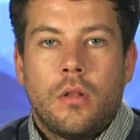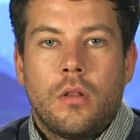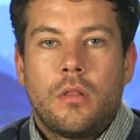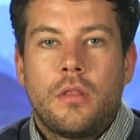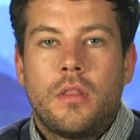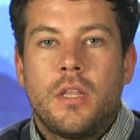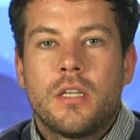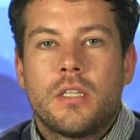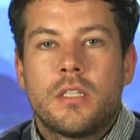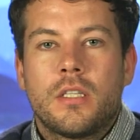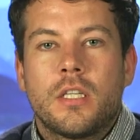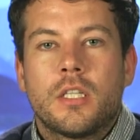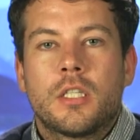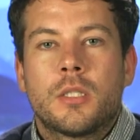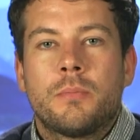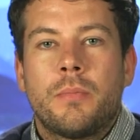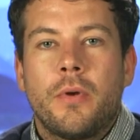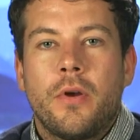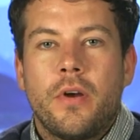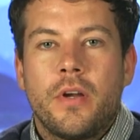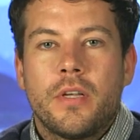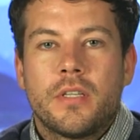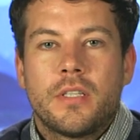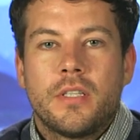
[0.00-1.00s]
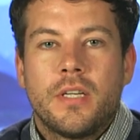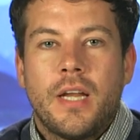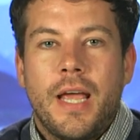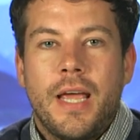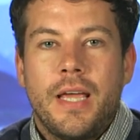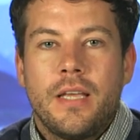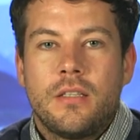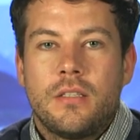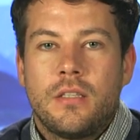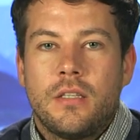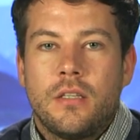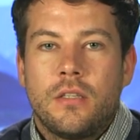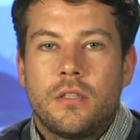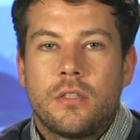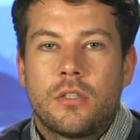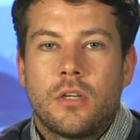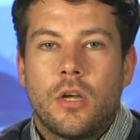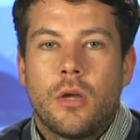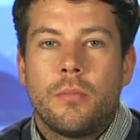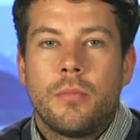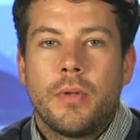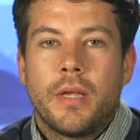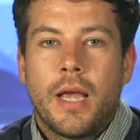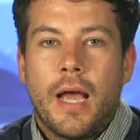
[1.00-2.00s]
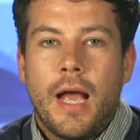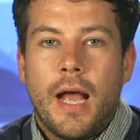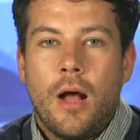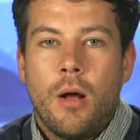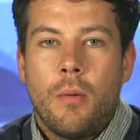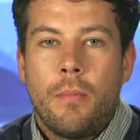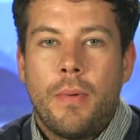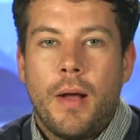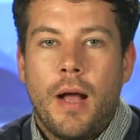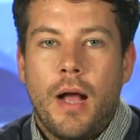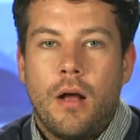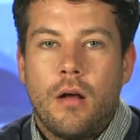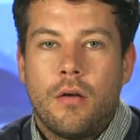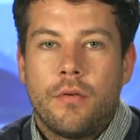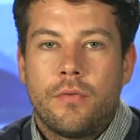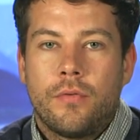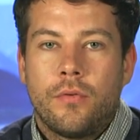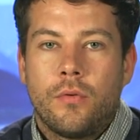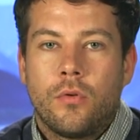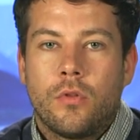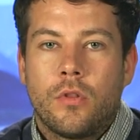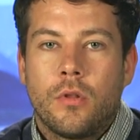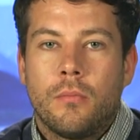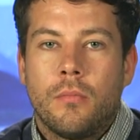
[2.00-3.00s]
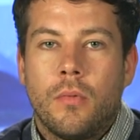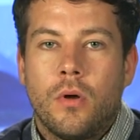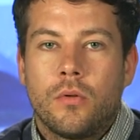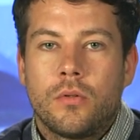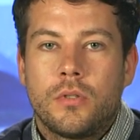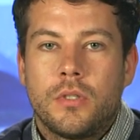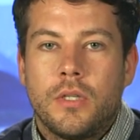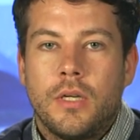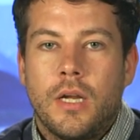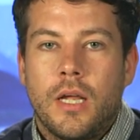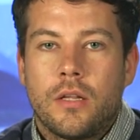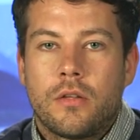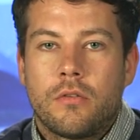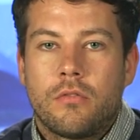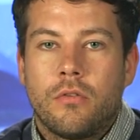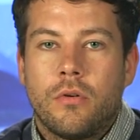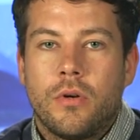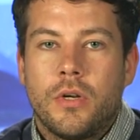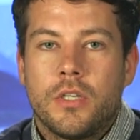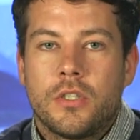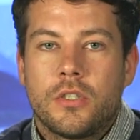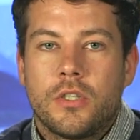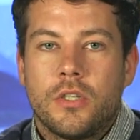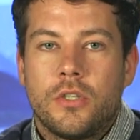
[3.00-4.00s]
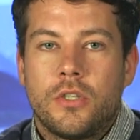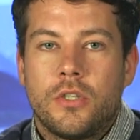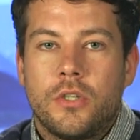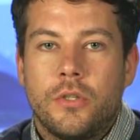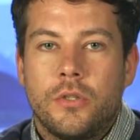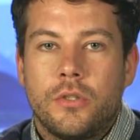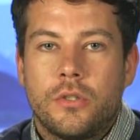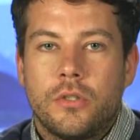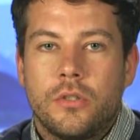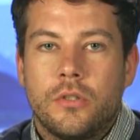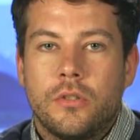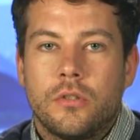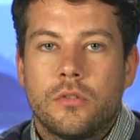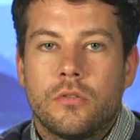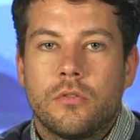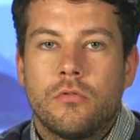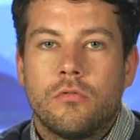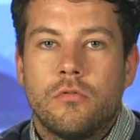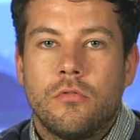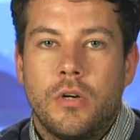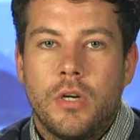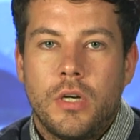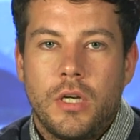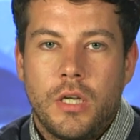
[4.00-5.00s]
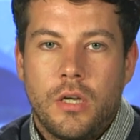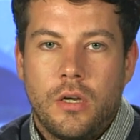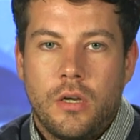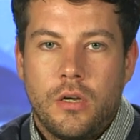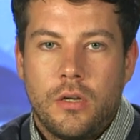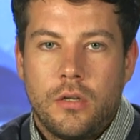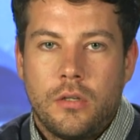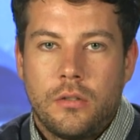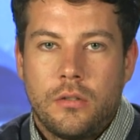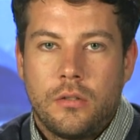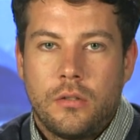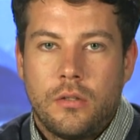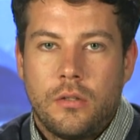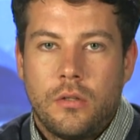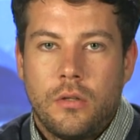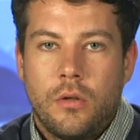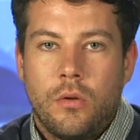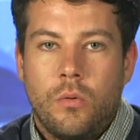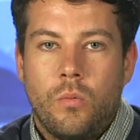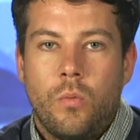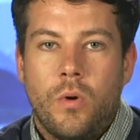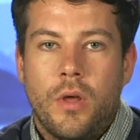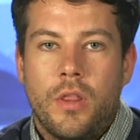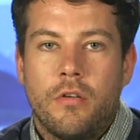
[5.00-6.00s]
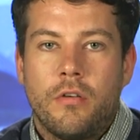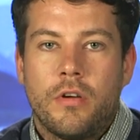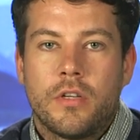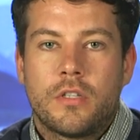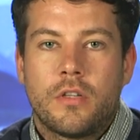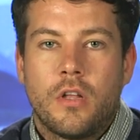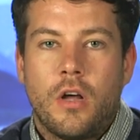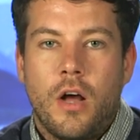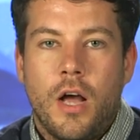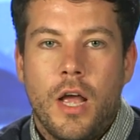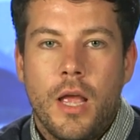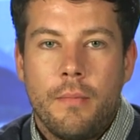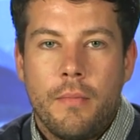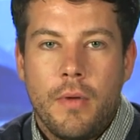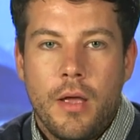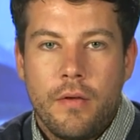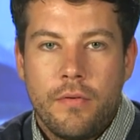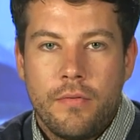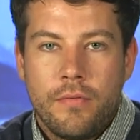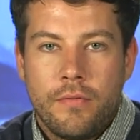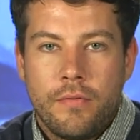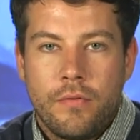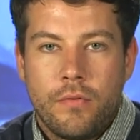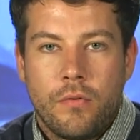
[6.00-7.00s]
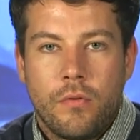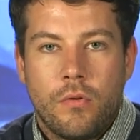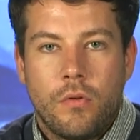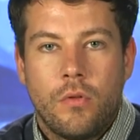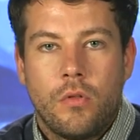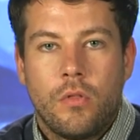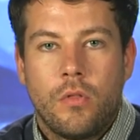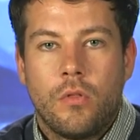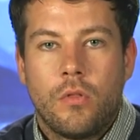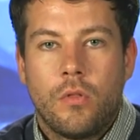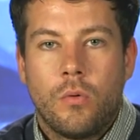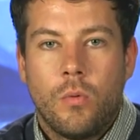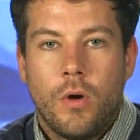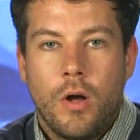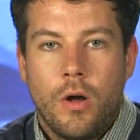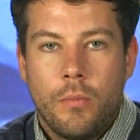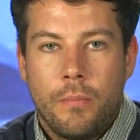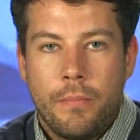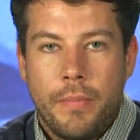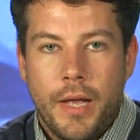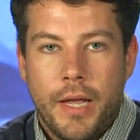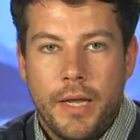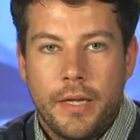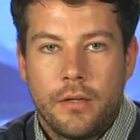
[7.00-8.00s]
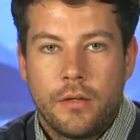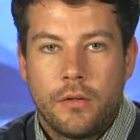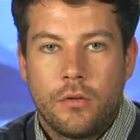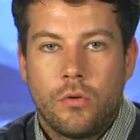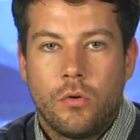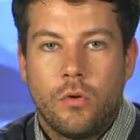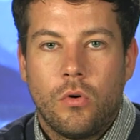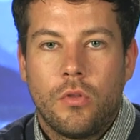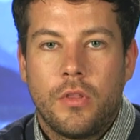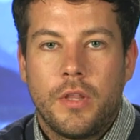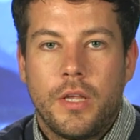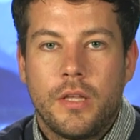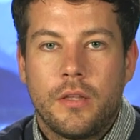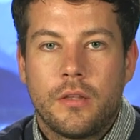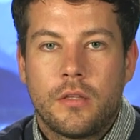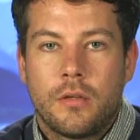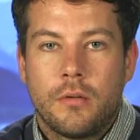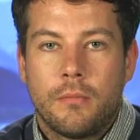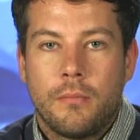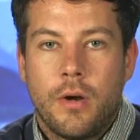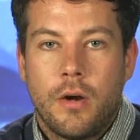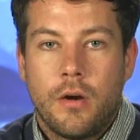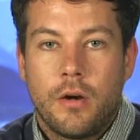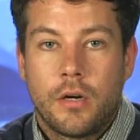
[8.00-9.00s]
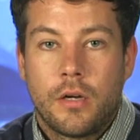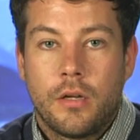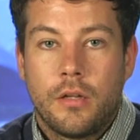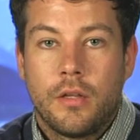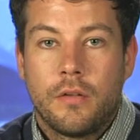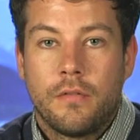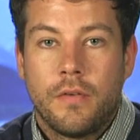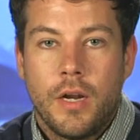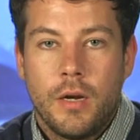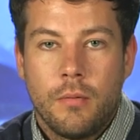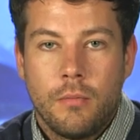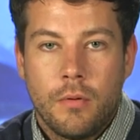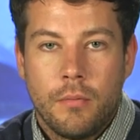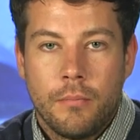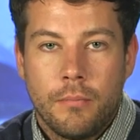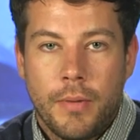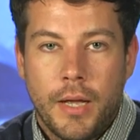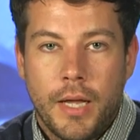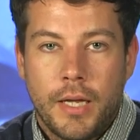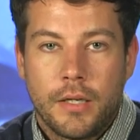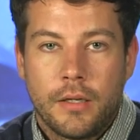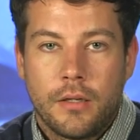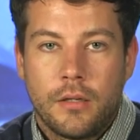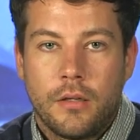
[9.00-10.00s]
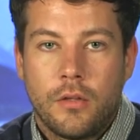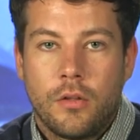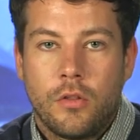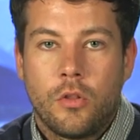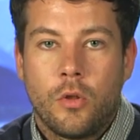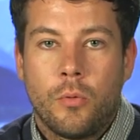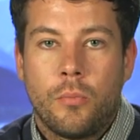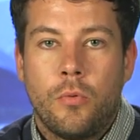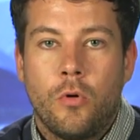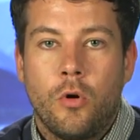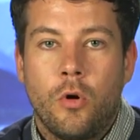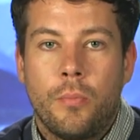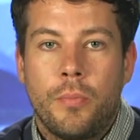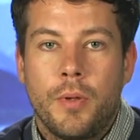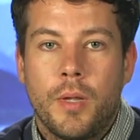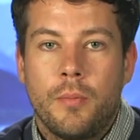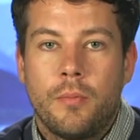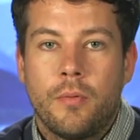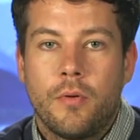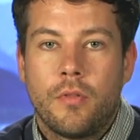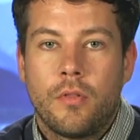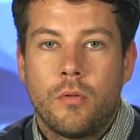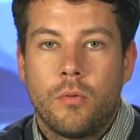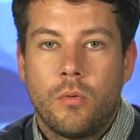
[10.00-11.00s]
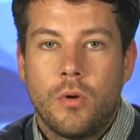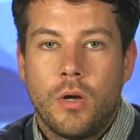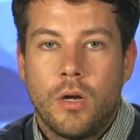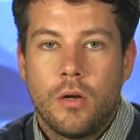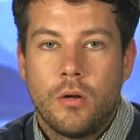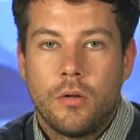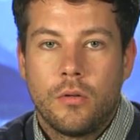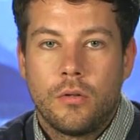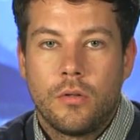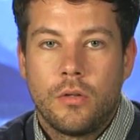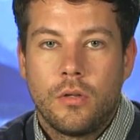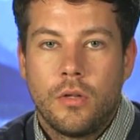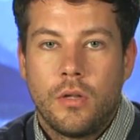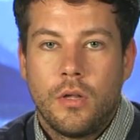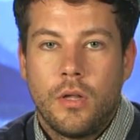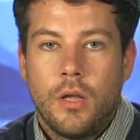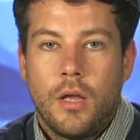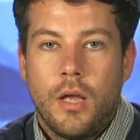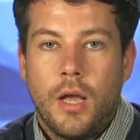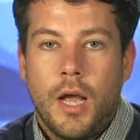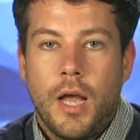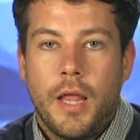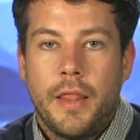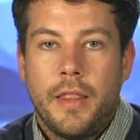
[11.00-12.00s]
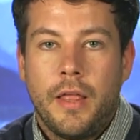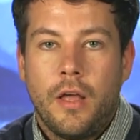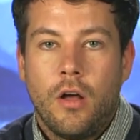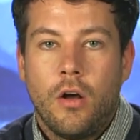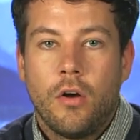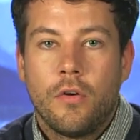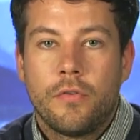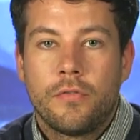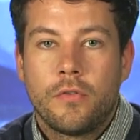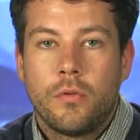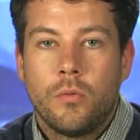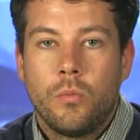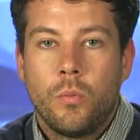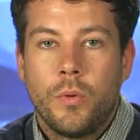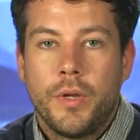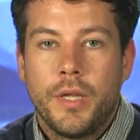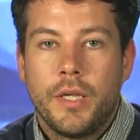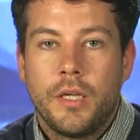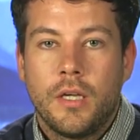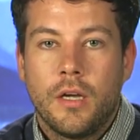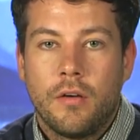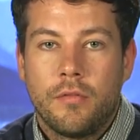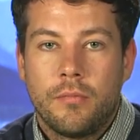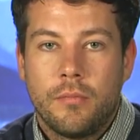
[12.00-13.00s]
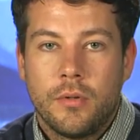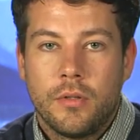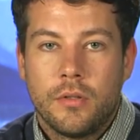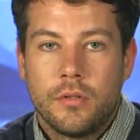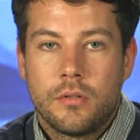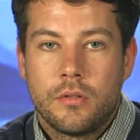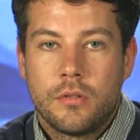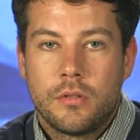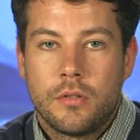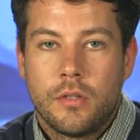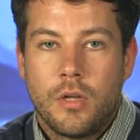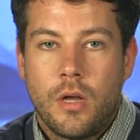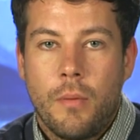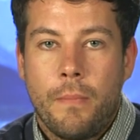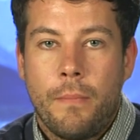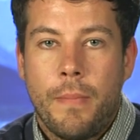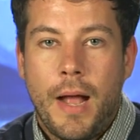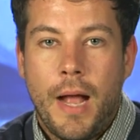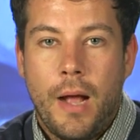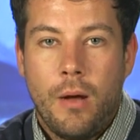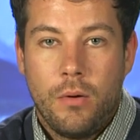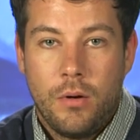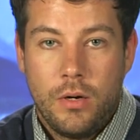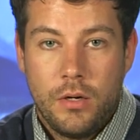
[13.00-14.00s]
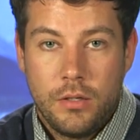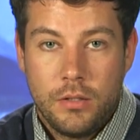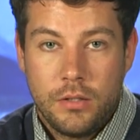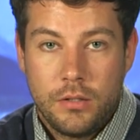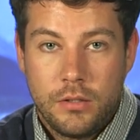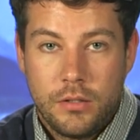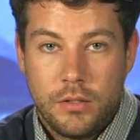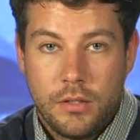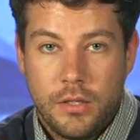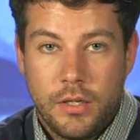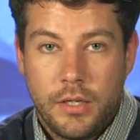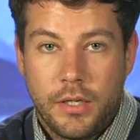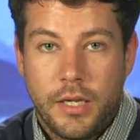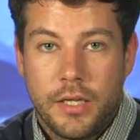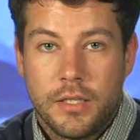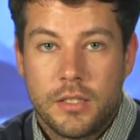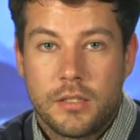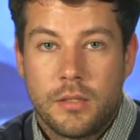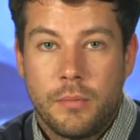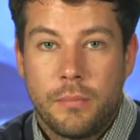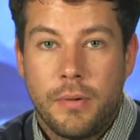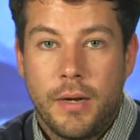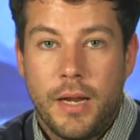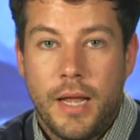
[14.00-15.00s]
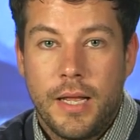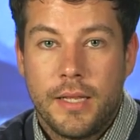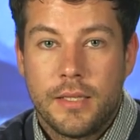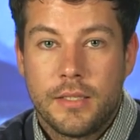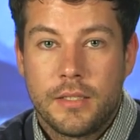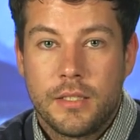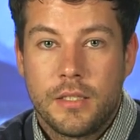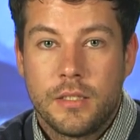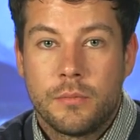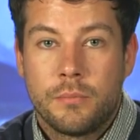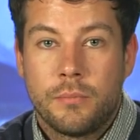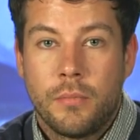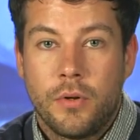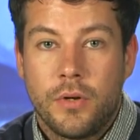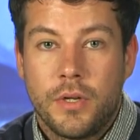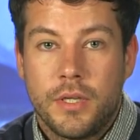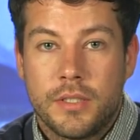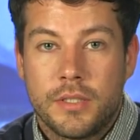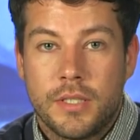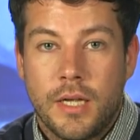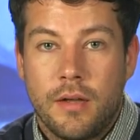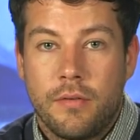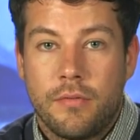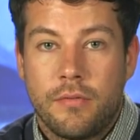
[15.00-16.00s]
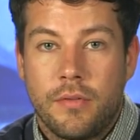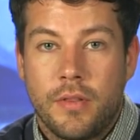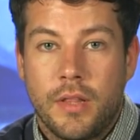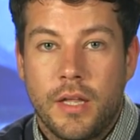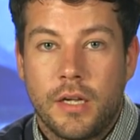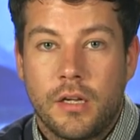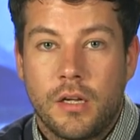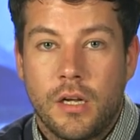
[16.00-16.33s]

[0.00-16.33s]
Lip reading: This experience in Haiti showed me how powerful the multilateral institutions really are, whether it's the IMF, the the World Bank or the Inter-American Development Bank, the poor people of the world and their often weak governments are powerless against the plans these bodies have for their